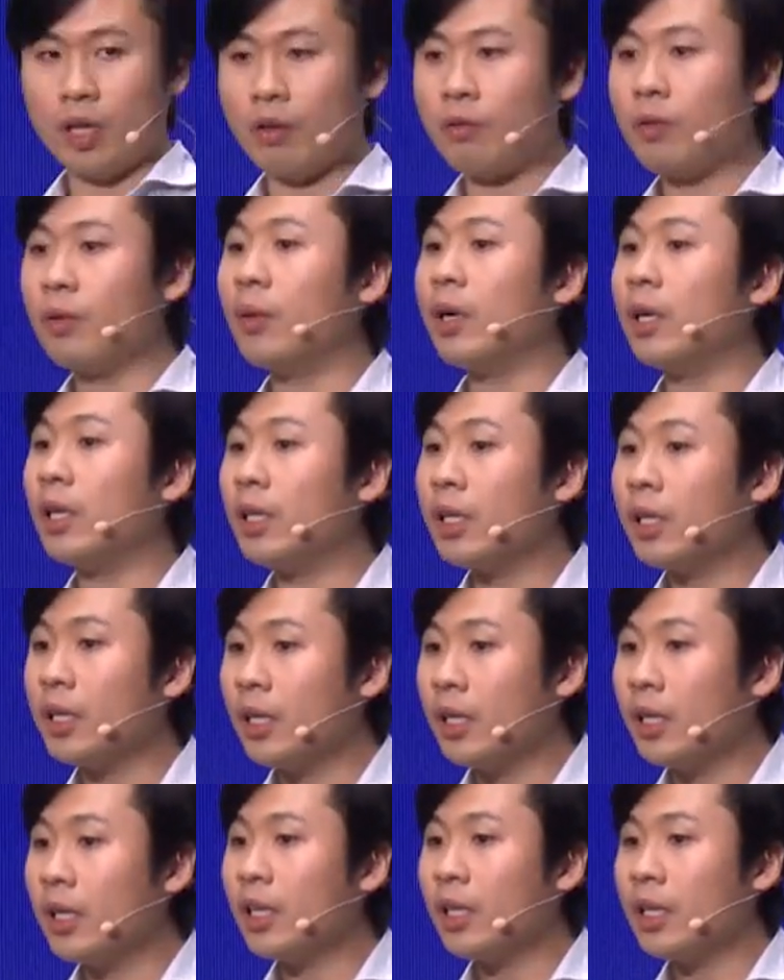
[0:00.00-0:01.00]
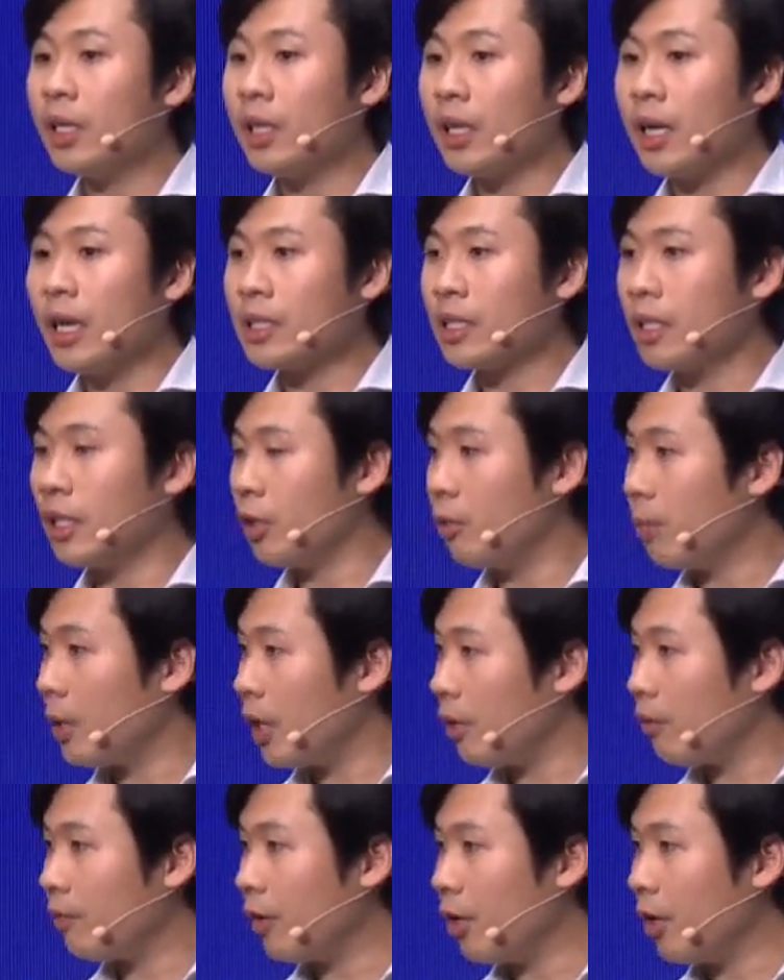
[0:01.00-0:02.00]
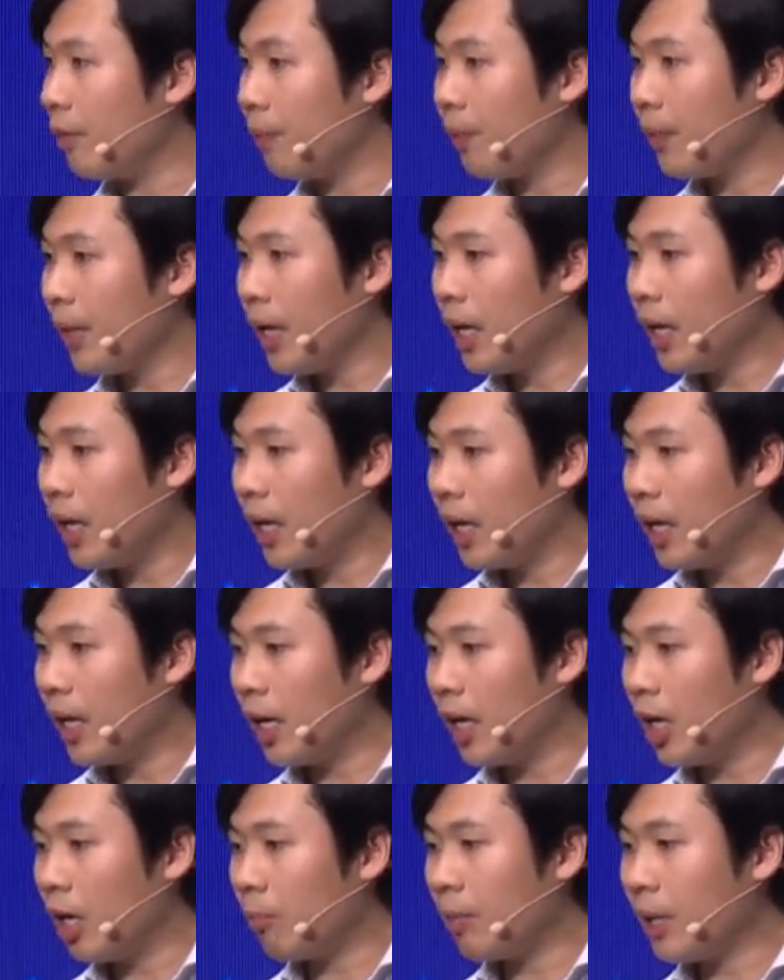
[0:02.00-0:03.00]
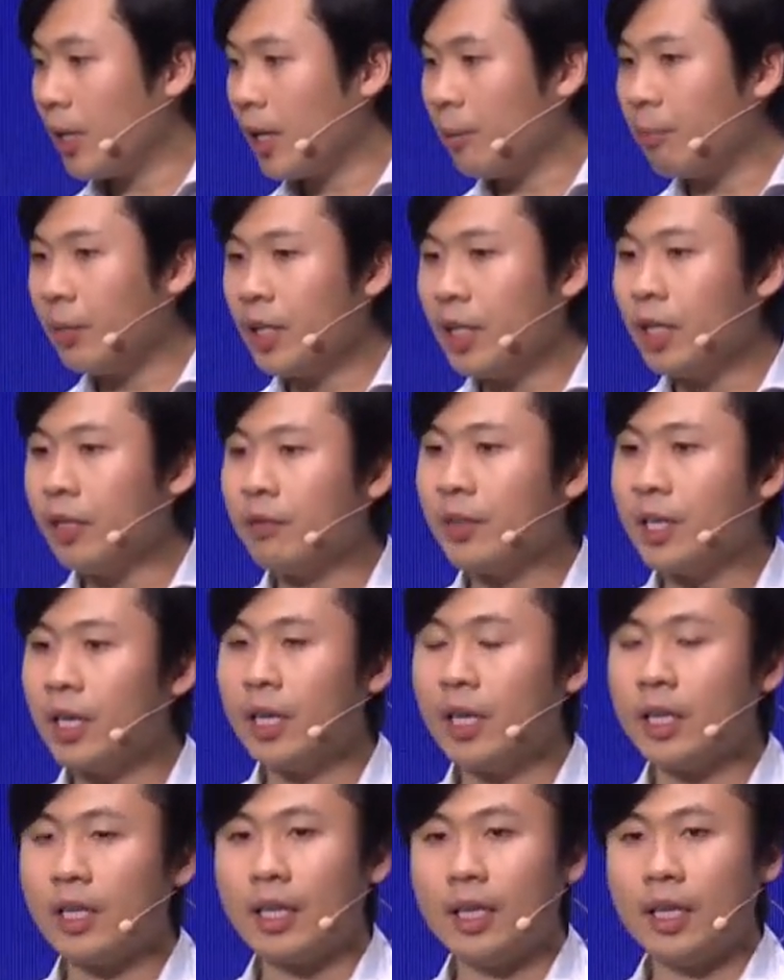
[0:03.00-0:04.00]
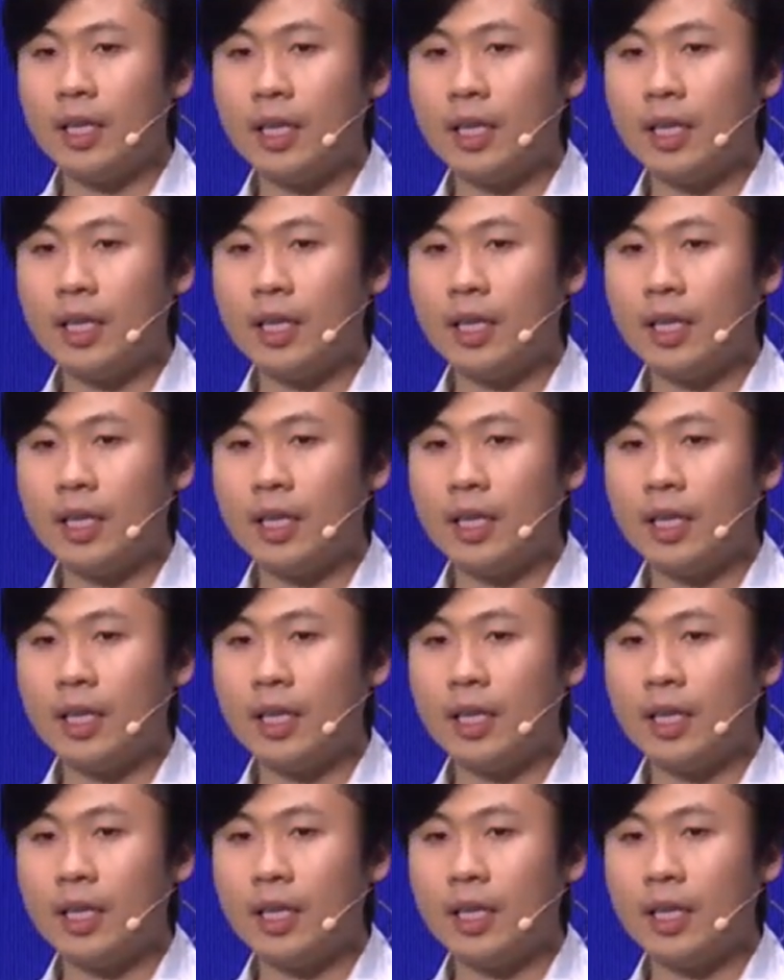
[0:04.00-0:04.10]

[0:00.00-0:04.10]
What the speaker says: everyone as a new platform. But I believe that